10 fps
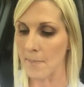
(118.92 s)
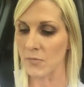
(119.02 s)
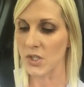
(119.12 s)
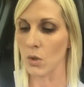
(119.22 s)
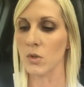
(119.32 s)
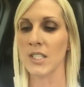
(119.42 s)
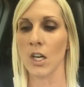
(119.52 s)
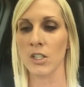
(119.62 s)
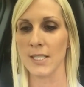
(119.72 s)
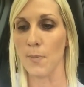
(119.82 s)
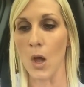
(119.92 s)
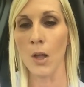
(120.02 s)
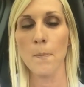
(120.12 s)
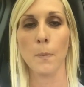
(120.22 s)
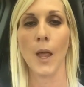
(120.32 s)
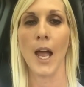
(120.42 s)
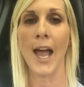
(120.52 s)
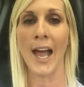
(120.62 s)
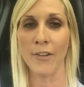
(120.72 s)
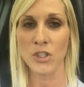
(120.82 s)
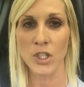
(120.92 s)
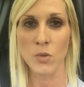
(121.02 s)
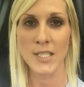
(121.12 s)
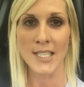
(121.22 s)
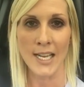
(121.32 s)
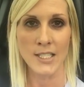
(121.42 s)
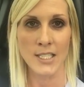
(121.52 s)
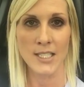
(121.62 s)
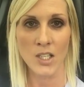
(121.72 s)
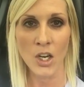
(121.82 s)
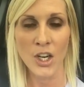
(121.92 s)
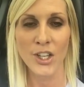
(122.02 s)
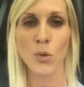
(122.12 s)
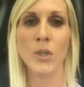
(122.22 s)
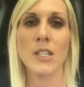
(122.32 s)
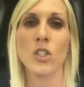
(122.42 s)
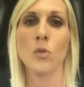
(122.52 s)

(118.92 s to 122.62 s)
So start small. After you decide to start, you need to